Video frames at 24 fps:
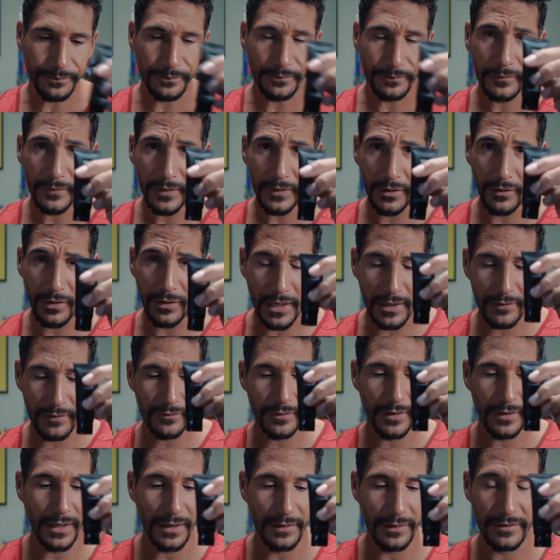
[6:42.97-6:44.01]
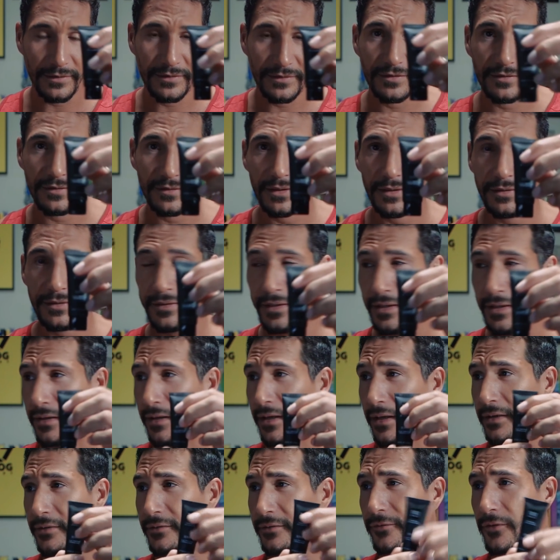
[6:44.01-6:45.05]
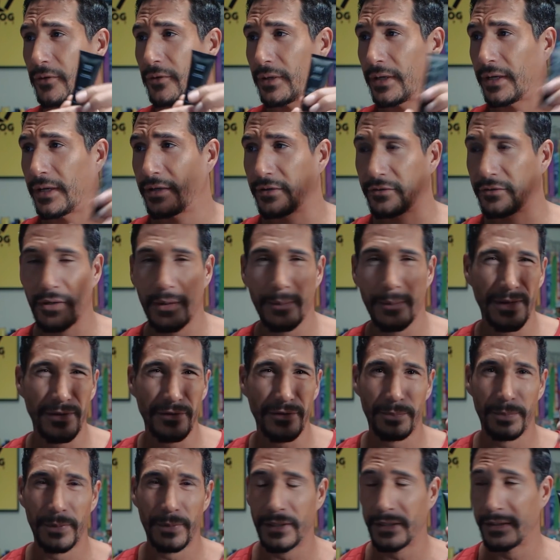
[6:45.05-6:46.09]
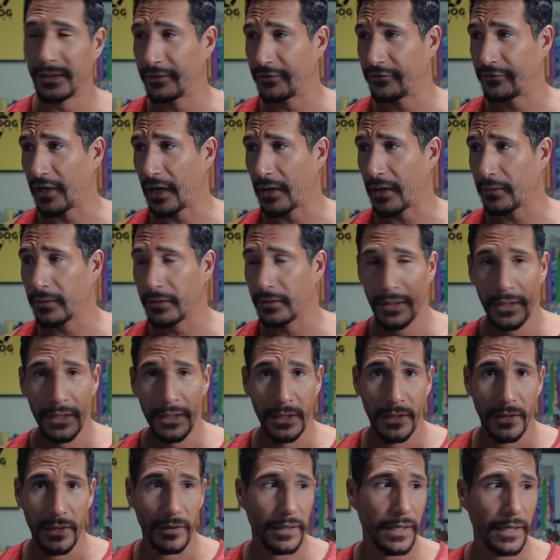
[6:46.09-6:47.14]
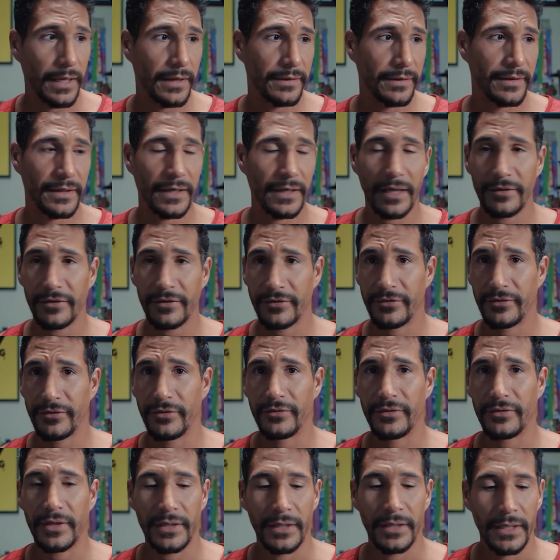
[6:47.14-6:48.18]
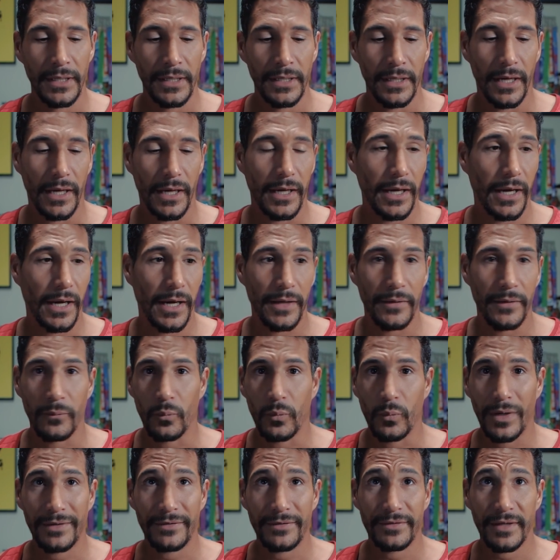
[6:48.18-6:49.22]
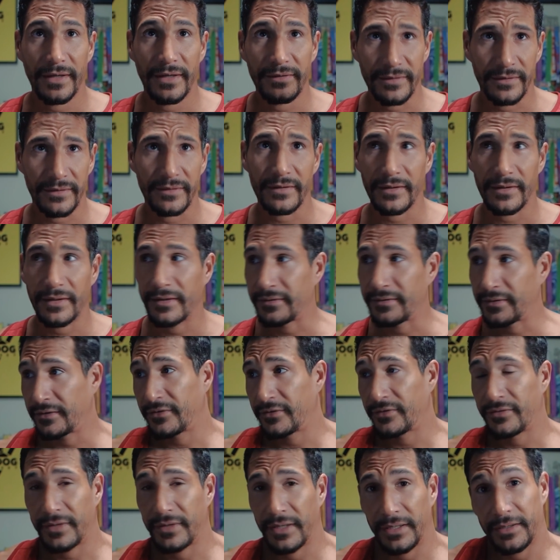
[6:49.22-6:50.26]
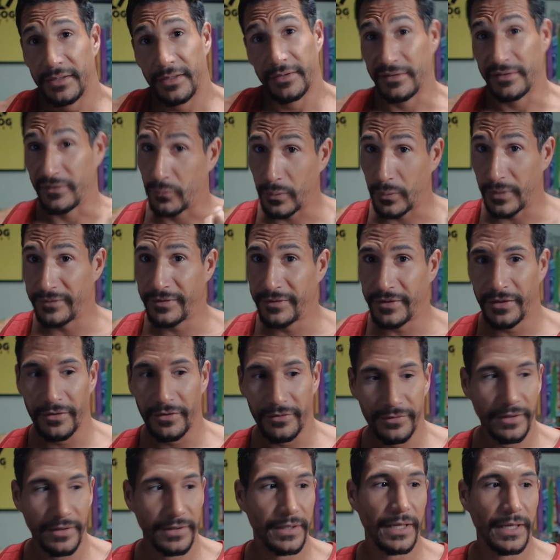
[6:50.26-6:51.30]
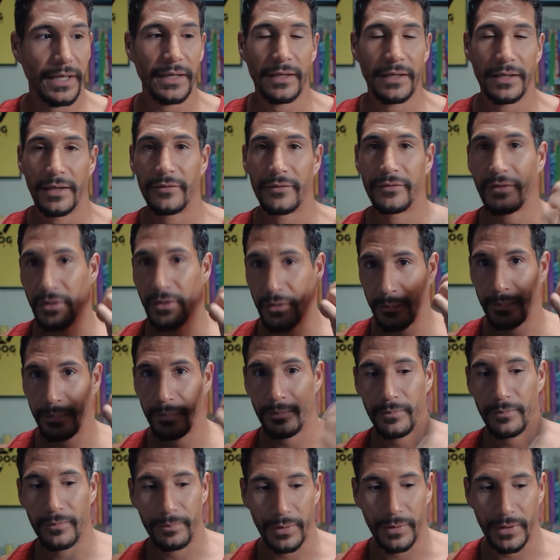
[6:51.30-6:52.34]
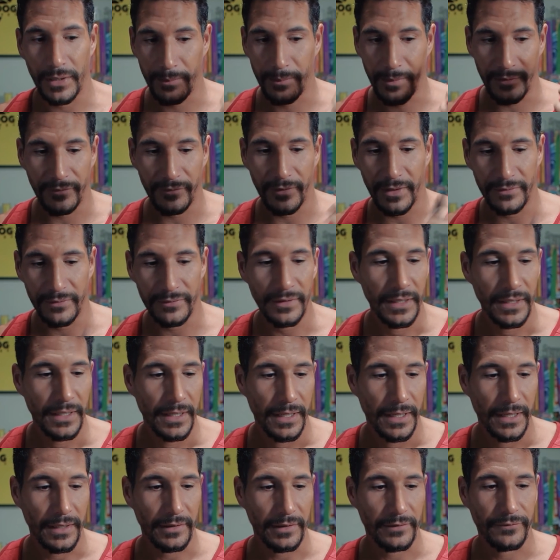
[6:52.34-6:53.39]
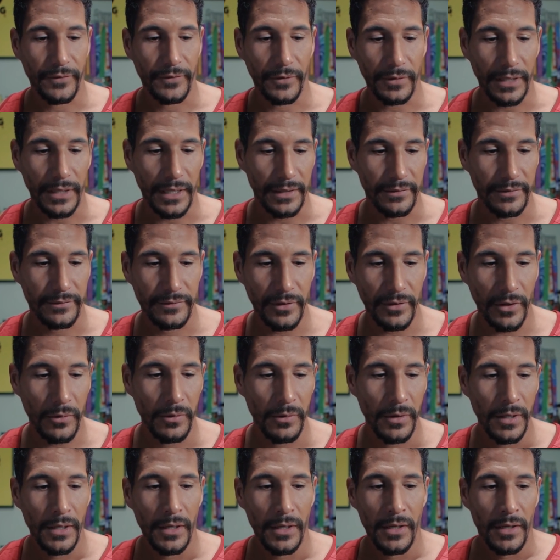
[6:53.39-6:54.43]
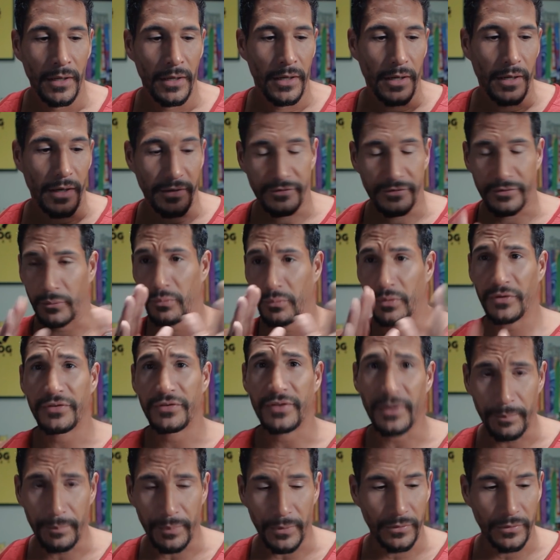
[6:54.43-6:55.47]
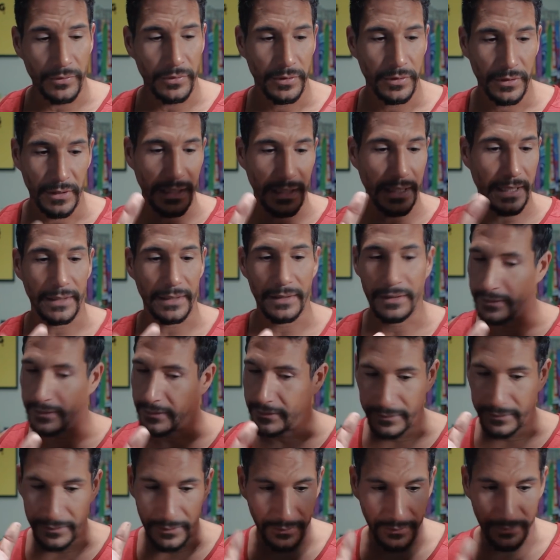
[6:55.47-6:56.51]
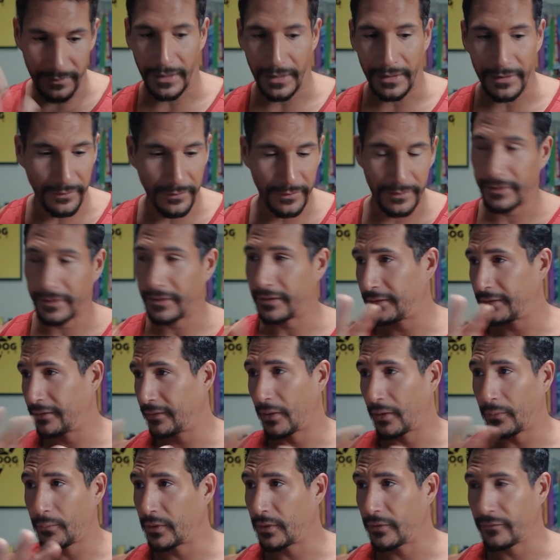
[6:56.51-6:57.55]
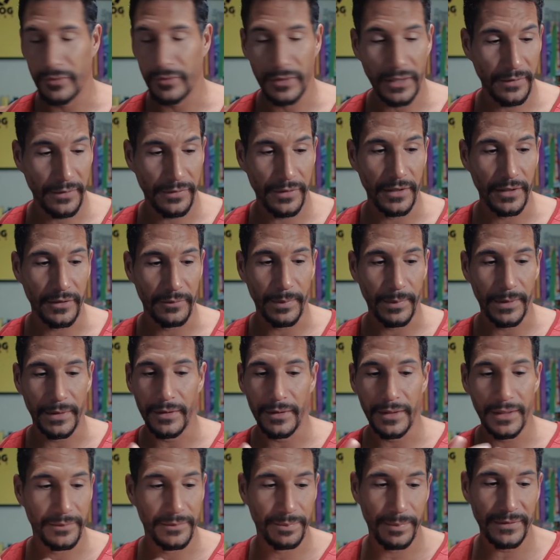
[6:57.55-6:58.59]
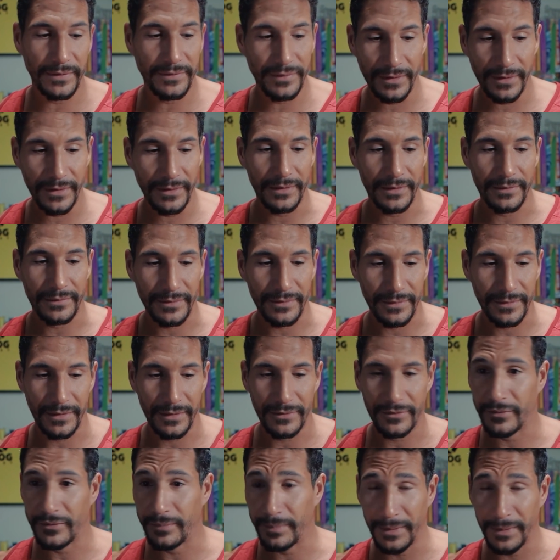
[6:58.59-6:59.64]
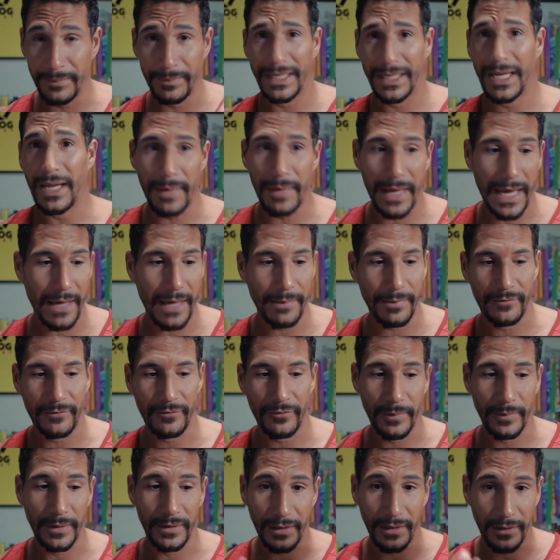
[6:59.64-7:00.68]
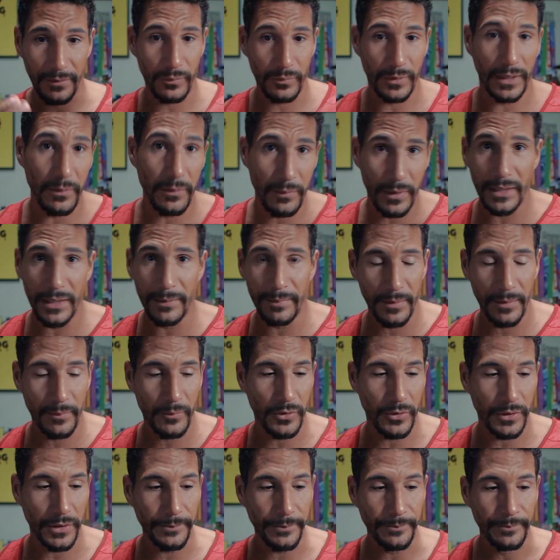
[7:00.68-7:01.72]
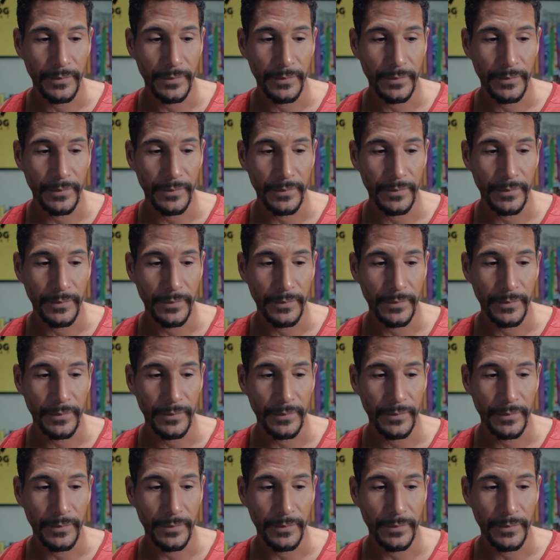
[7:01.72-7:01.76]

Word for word: that you have and this is an exfoliating scrub i just put it in the shower okay and then i just use it uh, on wednesdays and sundays i just think is it wednesday or sunday if so put on my face and exfoliate so uh, so real simple. Again, you know, I know that, I went over a lot of things, but it's basically this. It, it, just it became a habit for me. Like when I wake up in the morning,